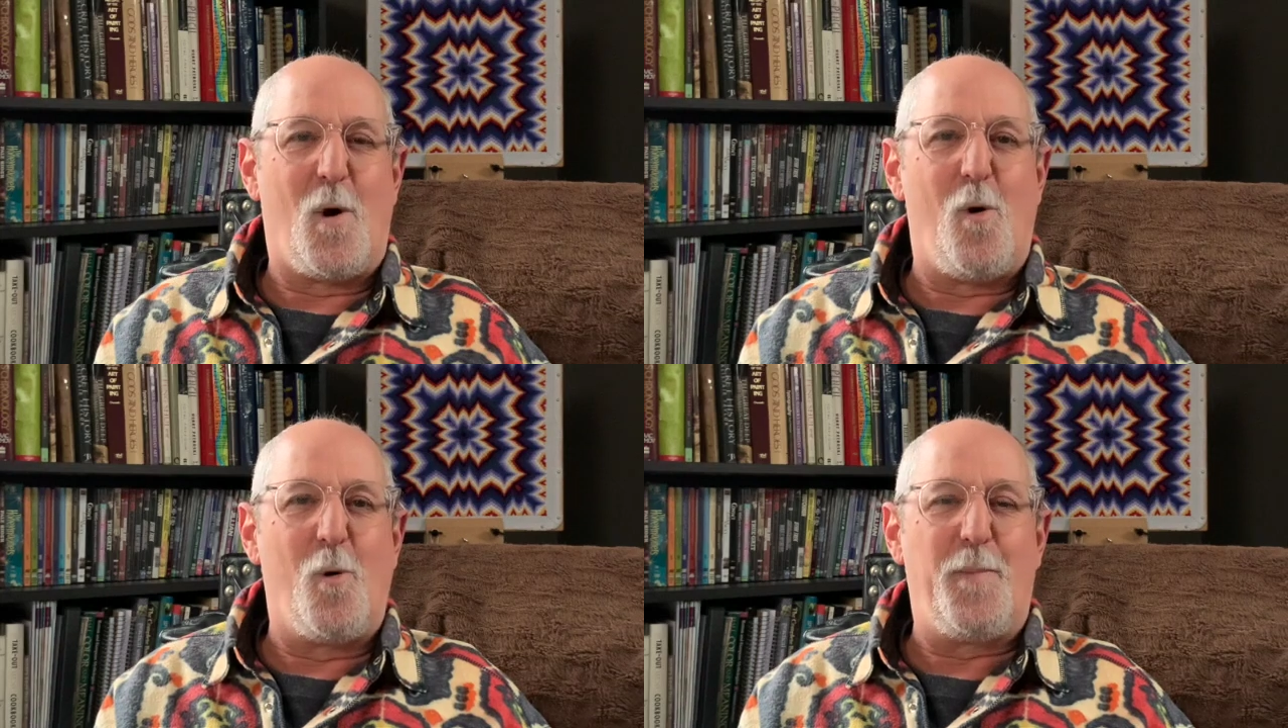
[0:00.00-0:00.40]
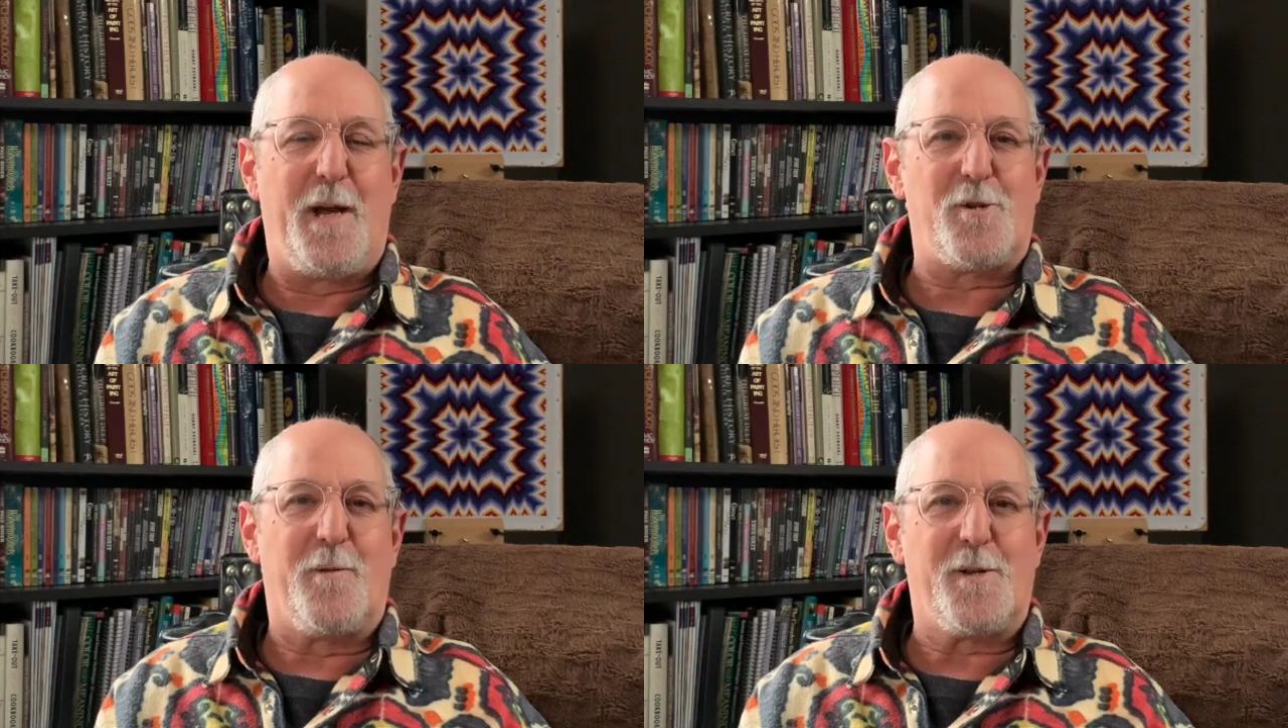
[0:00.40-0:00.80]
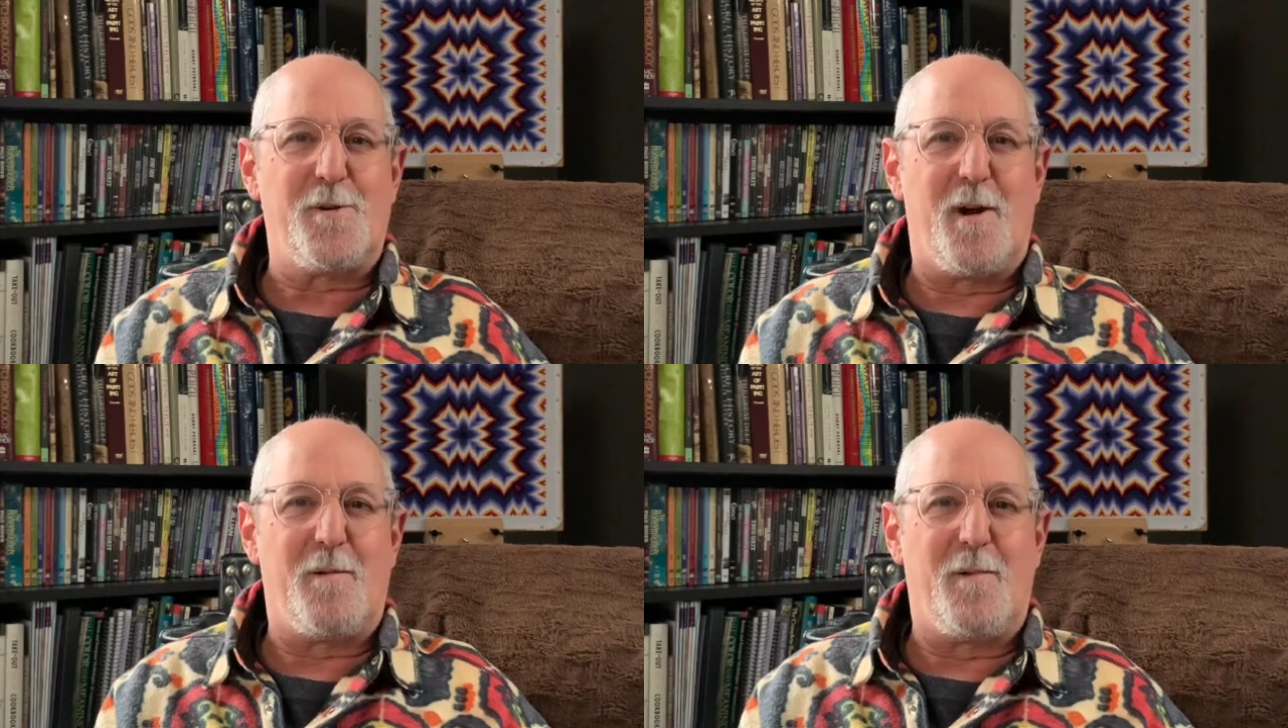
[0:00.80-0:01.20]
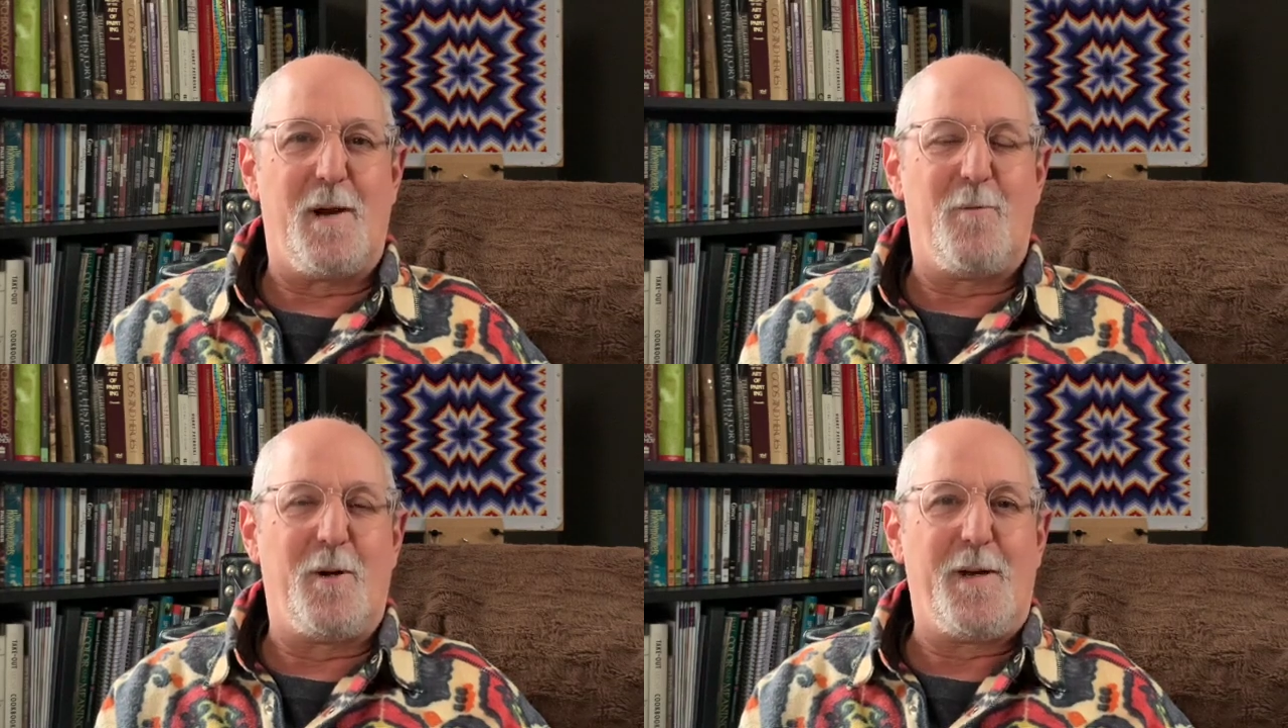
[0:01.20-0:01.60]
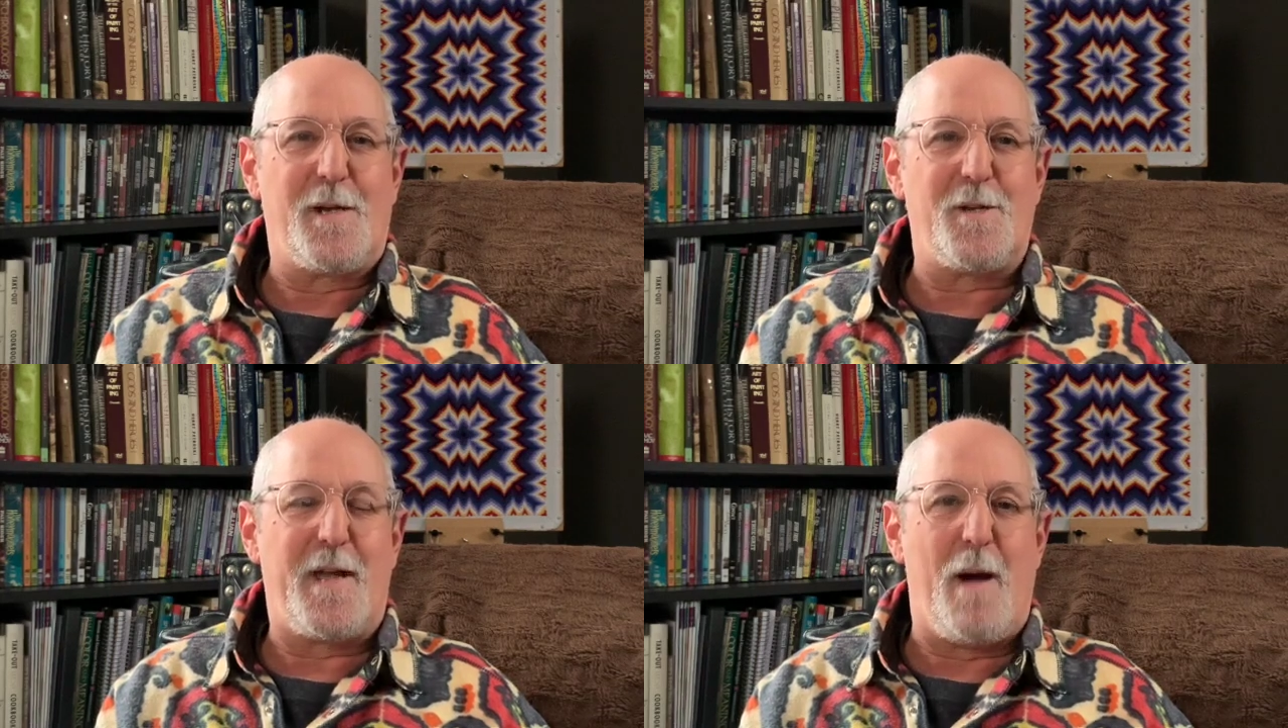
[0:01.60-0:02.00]
picture. It's not. It really
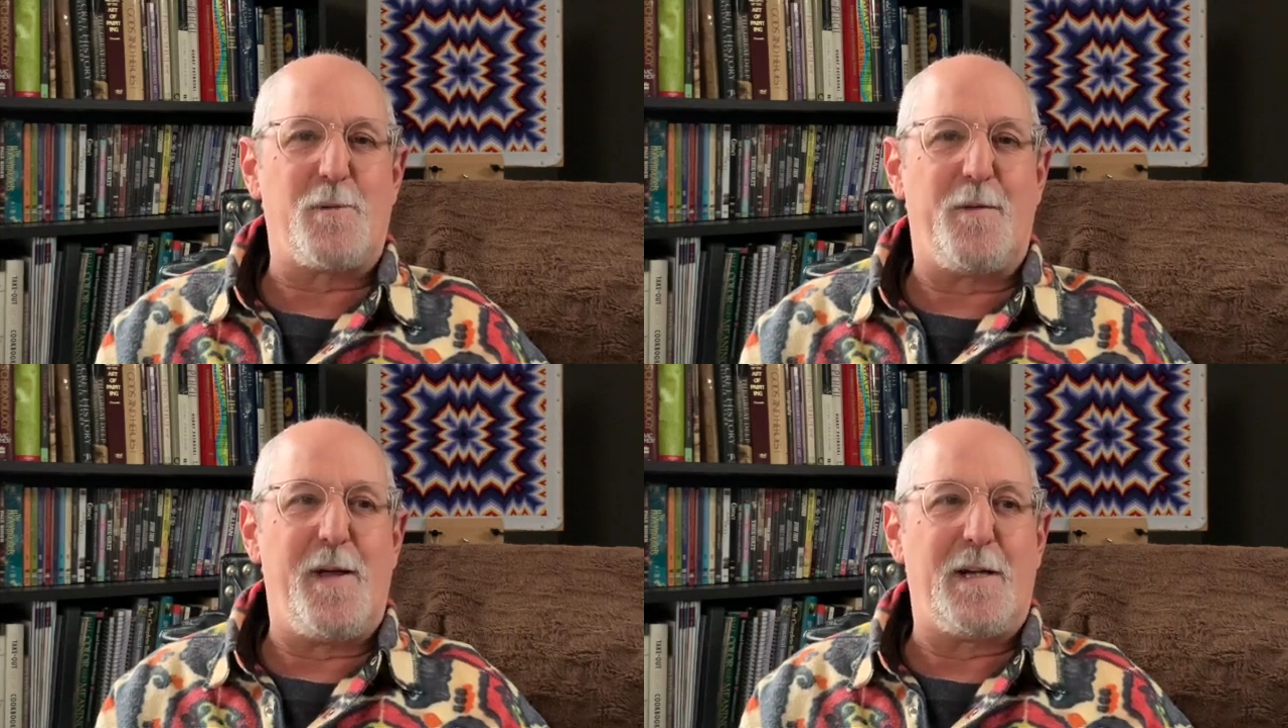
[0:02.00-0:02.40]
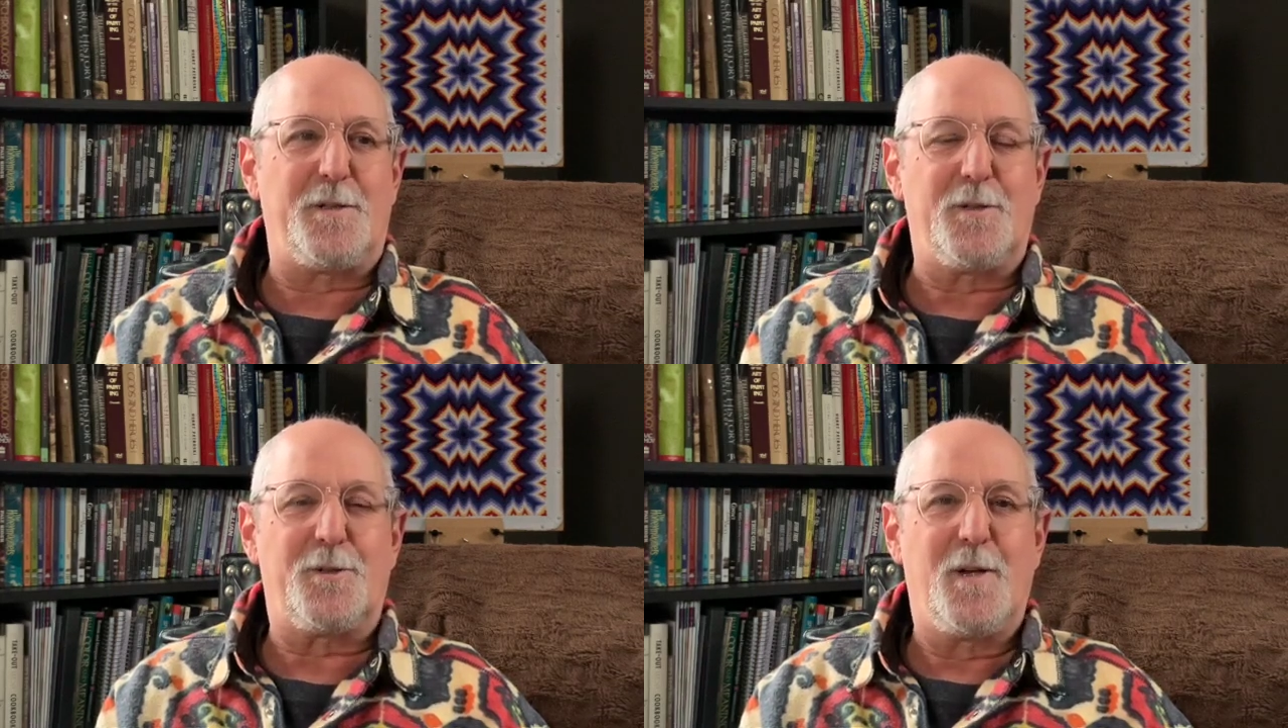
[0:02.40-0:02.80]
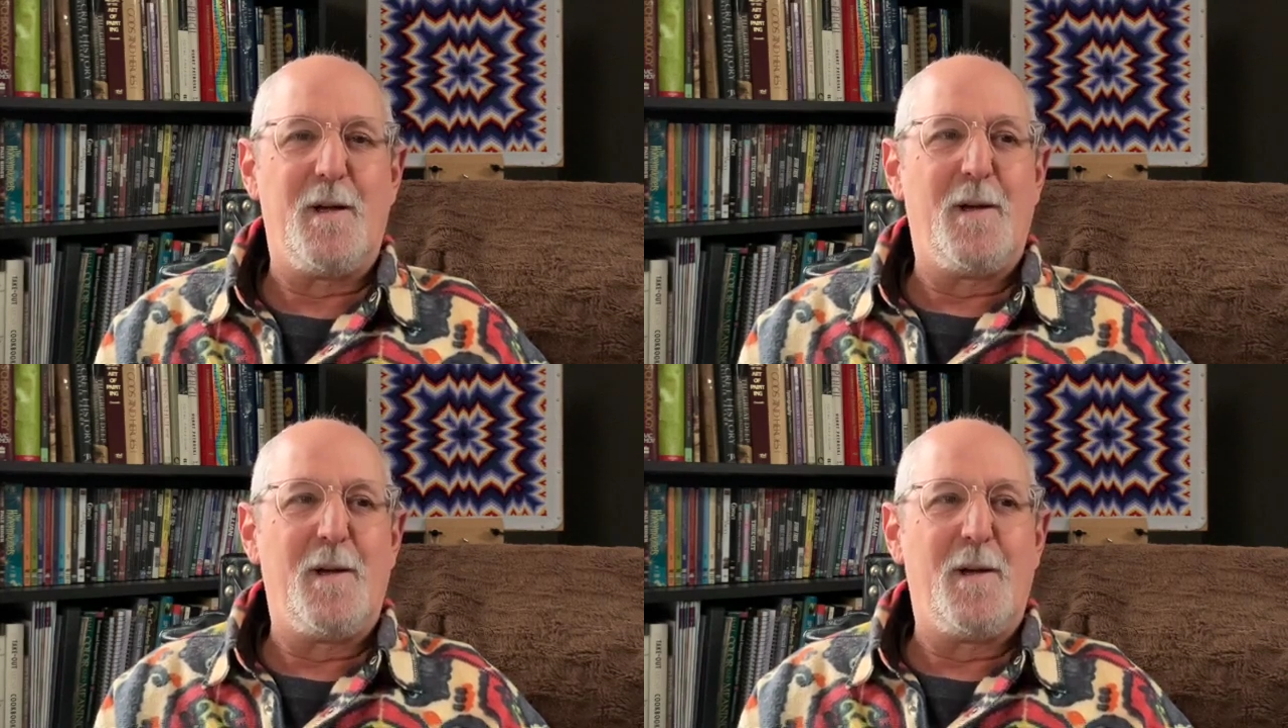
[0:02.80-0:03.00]
doesn't capture the essence